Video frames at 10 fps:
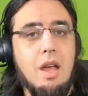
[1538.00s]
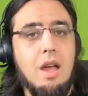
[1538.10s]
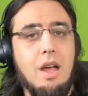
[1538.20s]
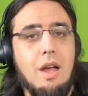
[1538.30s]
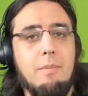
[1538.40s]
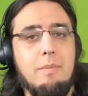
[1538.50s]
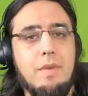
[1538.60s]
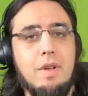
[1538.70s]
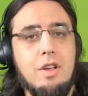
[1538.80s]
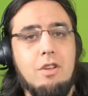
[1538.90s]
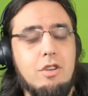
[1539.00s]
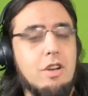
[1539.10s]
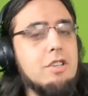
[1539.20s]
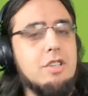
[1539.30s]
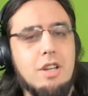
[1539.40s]
You're
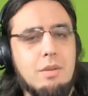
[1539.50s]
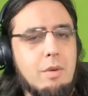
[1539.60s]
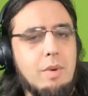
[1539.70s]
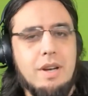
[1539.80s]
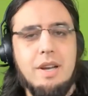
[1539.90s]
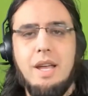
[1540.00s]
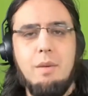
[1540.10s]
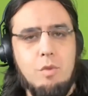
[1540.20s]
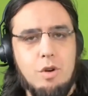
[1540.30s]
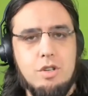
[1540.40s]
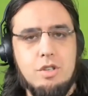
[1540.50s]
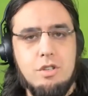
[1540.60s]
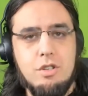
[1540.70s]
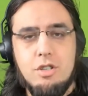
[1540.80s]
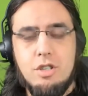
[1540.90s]
not just talking about whether the game works.
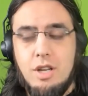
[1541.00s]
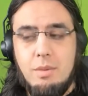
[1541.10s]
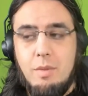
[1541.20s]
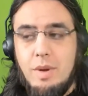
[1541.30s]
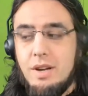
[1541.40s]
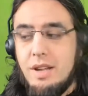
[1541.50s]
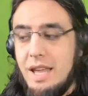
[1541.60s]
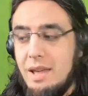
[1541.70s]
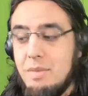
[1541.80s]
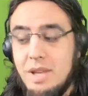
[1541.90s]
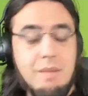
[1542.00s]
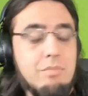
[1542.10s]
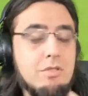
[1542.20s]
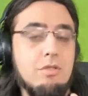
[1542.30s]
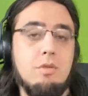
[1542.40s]
You're talking about whether the game
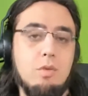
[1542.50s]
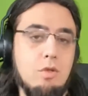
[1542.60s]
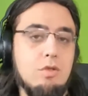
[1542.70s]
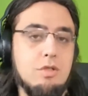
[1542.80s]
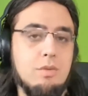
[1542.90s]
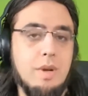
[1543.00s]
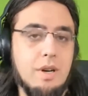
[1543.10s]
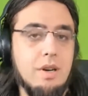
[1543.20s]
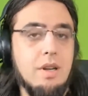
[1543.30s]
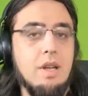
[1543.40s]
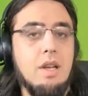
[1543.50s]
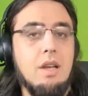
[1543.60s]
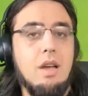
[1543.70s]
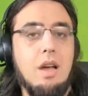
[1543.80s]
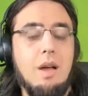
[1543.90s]
keeps to the rules, whether
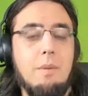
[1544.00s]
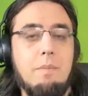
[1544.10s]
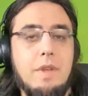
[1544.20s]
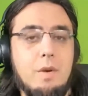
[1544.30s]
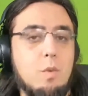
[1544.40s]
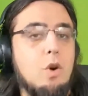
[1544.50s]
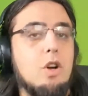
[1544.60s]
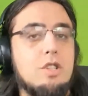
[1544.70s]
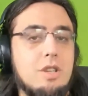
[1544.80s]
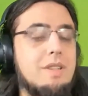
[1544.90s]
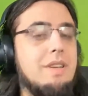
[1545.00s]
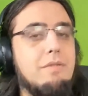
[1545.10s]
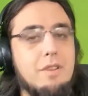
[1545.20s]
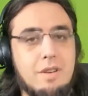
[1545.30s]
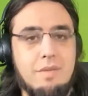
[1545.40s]
it works on
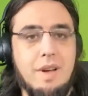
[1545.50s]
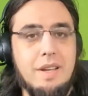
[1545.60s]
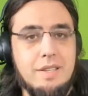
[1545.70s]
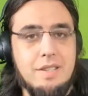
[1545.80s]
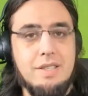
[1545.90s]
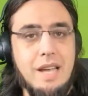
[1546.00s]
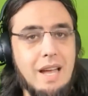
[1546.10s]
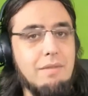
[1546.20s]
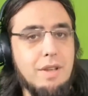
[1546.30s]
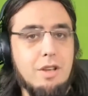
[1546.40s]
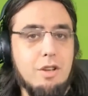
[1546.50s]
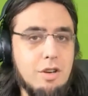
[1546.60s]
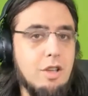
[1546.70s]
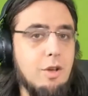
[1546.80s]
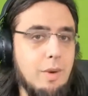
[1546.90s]
different devices. Having
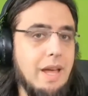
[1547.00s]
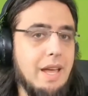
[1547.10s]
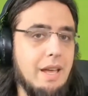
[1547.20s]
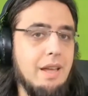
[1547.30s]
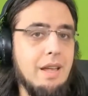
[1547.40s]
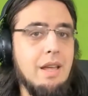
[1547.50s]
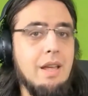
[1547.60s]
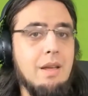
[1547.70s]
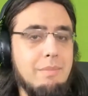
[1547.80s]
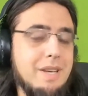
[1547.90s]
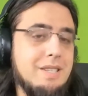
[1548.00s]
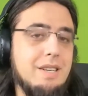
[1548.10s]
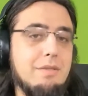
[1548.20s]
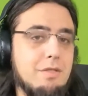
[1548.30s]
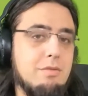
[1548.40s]
good QA makes the
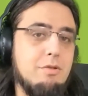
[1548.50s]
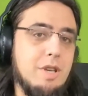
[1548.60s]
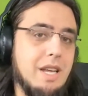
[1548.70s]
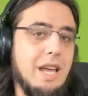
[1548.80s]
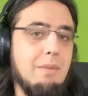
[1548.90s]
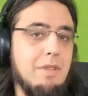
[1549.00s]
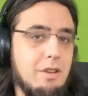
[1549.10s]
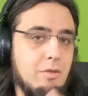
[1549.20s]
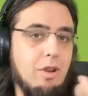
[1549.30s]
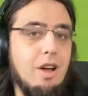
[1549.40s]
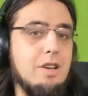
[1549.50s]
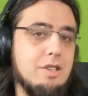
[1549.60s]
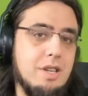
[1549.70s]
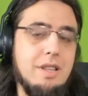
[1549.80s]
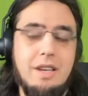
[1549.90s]
difference between a game that you
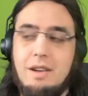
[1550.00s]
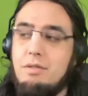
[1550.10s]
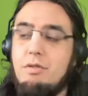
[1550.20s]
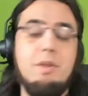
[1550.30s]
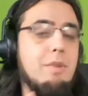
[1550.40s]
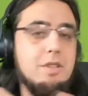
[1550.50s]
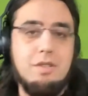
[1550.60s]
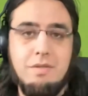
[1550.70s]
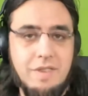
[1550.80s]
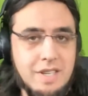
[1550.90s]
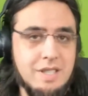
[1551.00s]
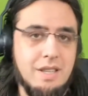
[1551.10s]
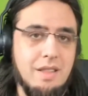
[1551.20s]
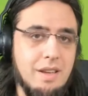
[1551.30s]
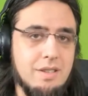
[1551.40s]
launch and then you have 3 months of
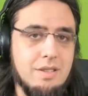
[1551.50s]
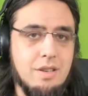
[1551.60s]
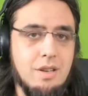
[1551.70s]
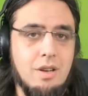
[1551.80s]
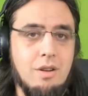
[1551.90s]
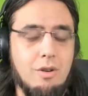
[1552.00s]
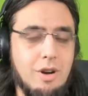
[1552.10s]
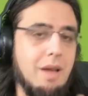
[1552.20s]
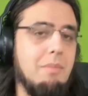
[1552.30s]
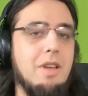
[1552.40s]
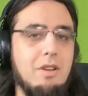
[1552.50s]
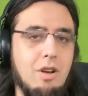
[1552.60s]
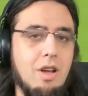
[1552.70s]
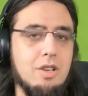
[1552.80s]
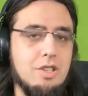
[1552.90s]
fixing things, or a game that you
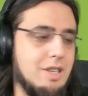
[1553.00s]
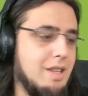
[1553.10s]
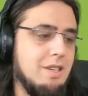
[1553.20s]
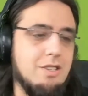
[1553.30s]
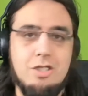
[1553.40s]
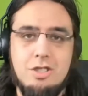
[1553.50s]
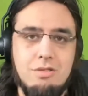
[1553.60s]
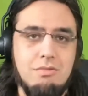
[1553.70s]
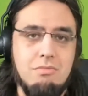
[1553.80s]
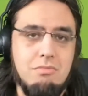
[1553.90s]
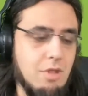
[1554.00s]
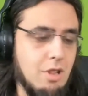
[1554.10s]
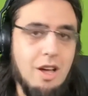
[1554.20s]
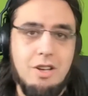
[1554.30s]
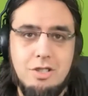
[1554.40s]
launch and then it's just
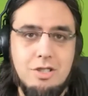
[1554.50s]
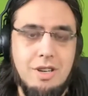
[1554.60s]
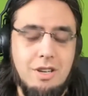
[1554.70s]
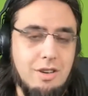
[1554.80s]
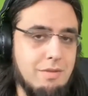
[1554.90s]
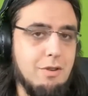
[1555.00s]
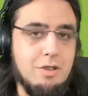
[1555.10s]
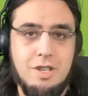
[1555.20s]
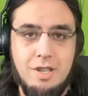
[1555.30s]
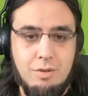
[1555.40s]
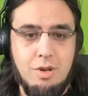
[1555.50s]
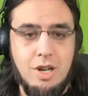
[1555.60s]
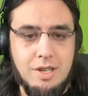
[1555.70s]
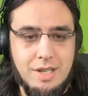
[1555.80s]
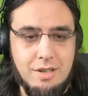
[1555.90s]
launched and you can focus on new
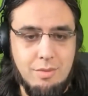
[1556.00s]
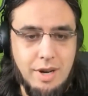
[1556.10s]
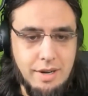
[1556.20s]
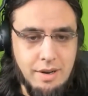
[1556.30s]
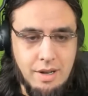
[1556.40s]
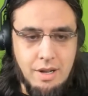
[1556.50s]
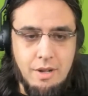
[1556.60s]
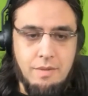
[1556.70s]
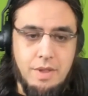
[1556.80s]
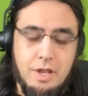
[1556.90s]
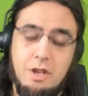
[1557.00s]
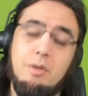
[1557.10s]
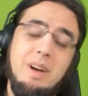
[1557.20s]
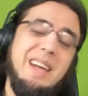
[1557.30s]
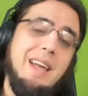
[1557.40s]
content, right?
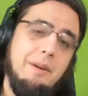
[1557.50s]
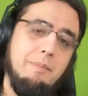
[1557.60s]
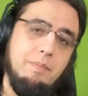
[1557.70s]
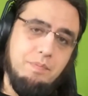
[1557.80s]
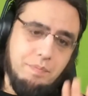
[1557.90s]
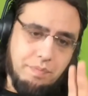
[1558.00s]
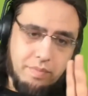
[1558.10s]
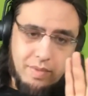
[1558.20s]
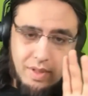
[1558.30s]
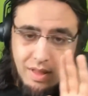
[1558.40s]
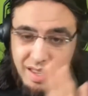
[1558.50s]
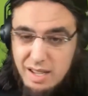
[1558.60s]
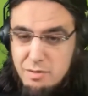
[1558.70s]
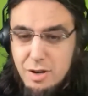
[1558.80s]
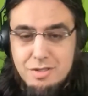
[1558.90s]
QA
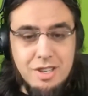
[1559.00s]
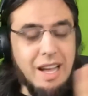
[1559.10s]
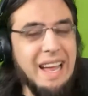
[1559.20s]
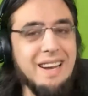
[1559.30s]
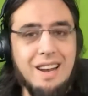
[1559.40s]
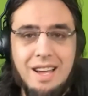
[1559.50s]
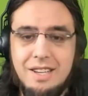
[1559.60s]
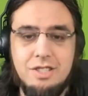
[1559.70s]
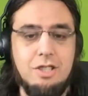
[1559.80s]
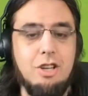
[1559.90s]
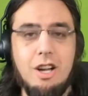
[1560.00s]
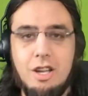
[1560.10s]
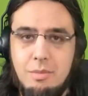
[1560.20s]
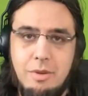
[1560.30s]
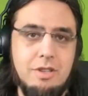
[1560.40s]
involves analyzing,
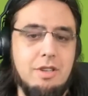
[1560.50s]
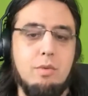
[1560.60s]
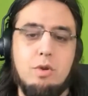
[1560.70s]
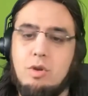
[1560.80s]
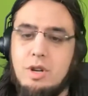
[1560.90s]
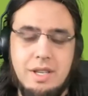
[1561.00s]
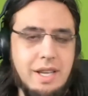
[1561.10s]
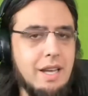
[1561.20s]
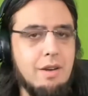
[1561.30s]
documenting, recording data,